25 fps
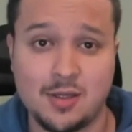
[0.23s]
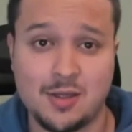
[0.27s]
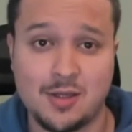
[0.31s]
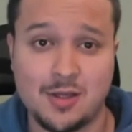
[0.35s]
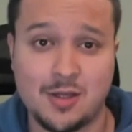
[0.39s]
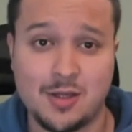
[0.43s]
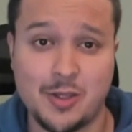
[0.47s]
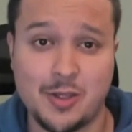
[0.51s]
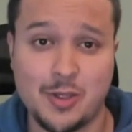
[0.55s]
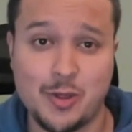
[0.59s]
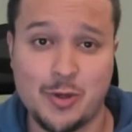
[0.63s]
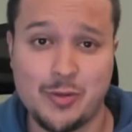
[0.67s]

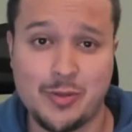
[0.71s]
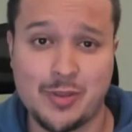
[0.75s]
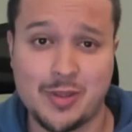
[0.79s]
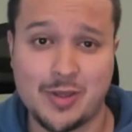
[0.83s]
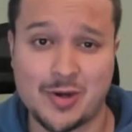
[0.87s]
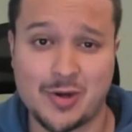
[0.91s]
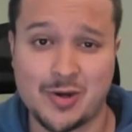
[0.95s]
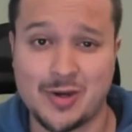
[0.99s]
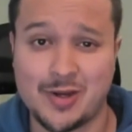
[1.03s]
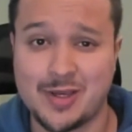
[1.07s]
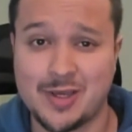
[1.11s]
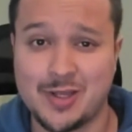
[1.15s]
Hello
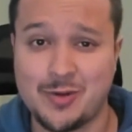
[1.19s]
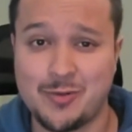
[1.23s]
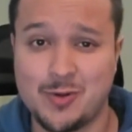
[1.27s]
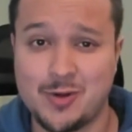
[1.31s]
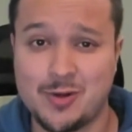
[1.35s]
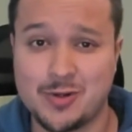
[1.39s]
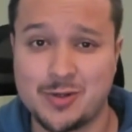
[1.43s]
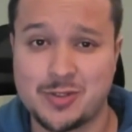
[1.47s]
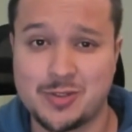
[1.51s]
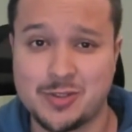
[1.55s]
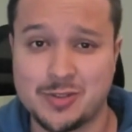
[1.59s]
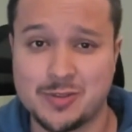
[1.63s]
there, and
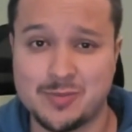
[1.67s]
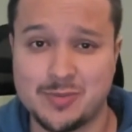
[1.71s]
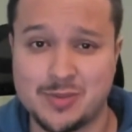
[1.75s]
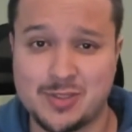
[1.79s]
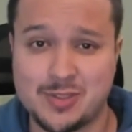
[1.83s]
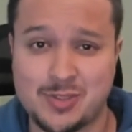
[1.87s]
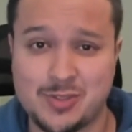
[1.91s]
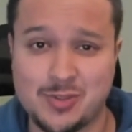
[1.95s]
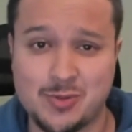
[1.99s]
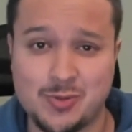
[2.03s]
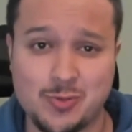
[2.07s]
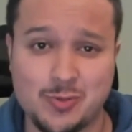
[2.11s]
welcome
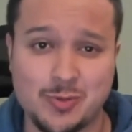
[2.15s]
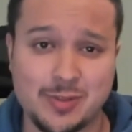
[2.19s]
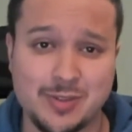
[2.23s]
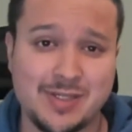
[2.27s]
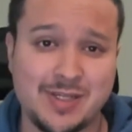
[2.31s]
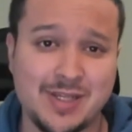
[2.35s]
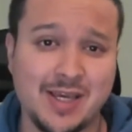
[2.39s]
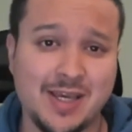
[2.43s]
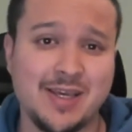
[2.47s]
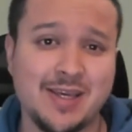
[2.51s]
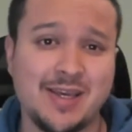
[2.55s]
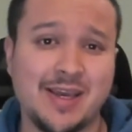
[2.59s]
to
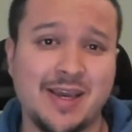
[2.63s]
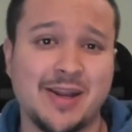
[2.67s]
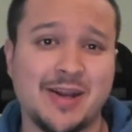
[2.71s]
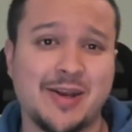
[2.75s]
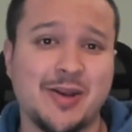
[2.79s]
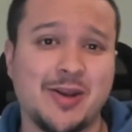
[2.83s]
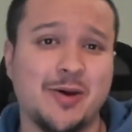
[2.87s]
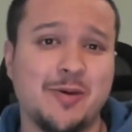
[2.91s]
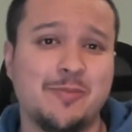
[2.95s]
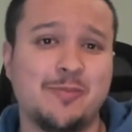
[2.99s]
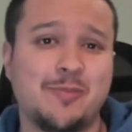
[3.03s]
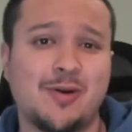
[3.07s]
day
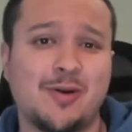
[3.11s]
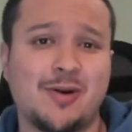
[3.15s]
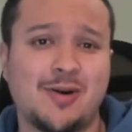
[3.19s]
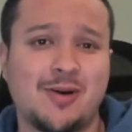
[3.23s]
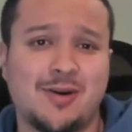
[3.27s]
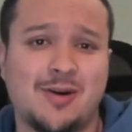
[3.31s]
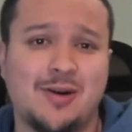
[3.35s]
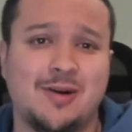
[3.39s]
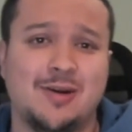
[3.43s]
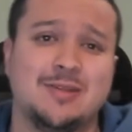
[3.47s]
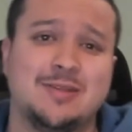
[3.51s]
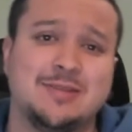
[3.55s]

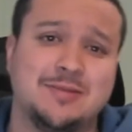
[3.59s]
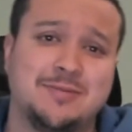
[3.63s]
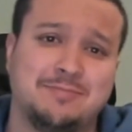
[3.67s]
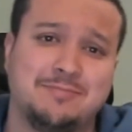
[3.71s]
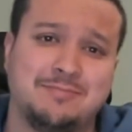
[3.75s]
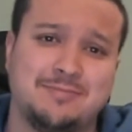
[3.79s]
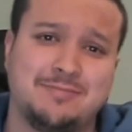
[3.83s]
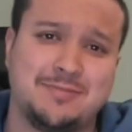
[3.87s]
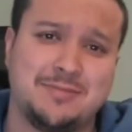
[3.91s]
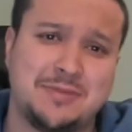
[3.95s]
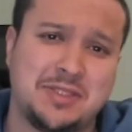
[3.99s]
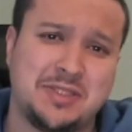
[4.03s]
number
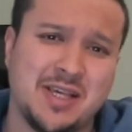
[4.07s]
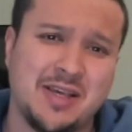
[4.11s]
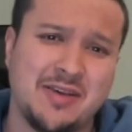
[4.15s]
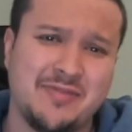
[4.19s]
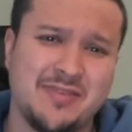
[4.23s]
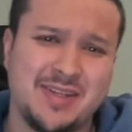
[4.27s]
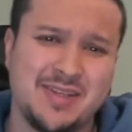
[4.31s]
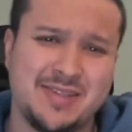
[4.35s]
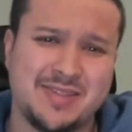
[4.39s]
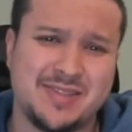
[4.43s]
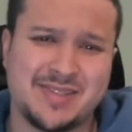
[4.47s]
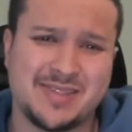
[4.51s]

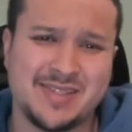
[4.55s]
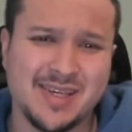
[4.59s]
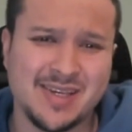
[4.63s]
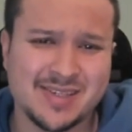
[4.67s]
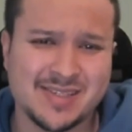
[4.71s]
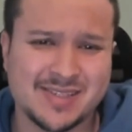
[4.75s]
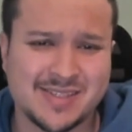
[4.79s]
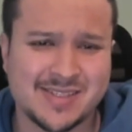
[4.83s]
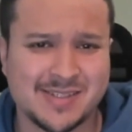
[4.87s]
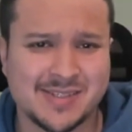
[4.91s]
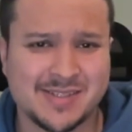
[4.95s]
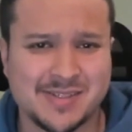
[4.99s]

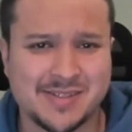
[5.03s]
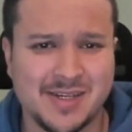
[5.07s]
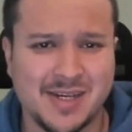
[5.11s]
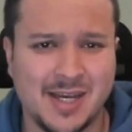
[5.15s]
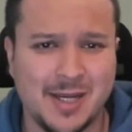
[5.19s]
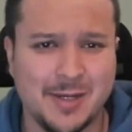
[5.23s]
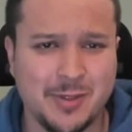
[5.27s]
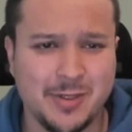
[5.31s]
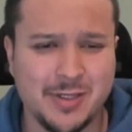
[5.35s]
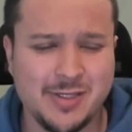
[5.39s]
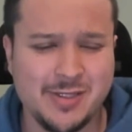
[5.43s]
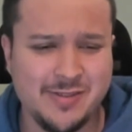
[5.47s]
76, I
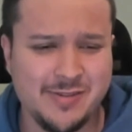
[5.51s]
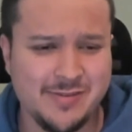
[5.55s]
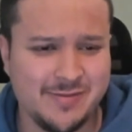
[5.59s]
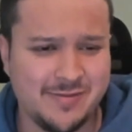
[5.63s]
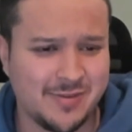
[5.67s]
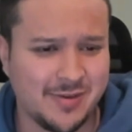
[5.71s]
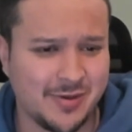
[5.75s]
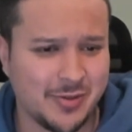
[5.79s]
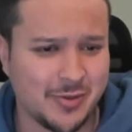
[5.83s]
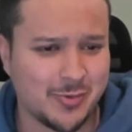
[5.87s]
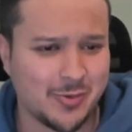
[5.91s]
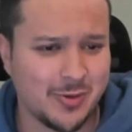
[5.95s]
believe,
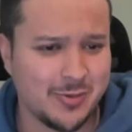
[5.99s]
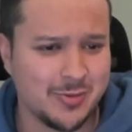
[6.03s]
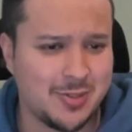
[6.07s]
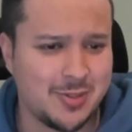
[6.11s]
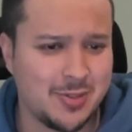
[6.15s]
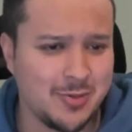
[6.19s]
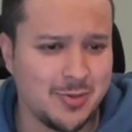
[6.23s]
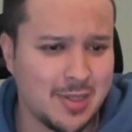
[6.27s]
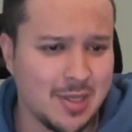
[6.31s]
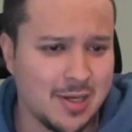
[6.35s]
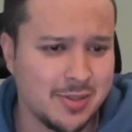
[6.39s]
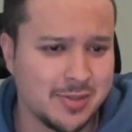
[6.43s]
on the road to
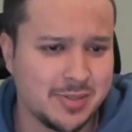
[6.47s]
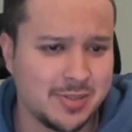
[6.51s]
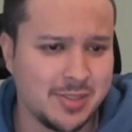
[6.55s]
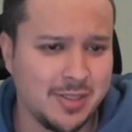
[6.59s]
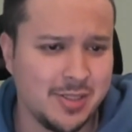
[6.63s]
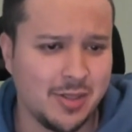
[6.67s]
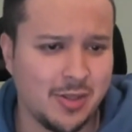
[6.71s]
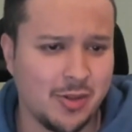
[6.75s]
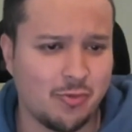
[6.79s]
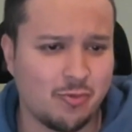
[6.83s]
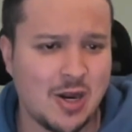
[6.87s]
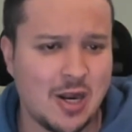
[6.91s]
2000
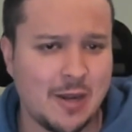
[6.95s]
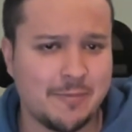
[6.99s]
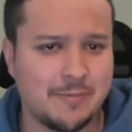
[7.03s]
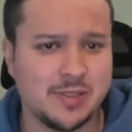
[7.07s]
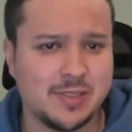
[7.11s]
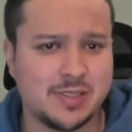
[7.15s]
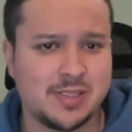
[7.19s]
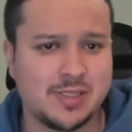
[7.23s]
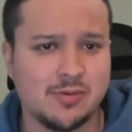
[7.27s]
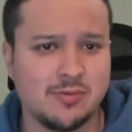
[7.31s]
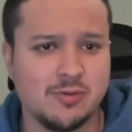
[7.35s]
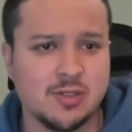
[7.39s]
ELO Rapid
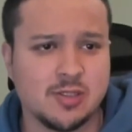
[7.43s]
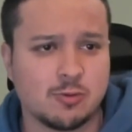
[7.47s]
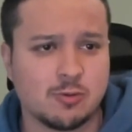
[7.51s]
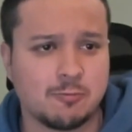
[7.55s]
Series.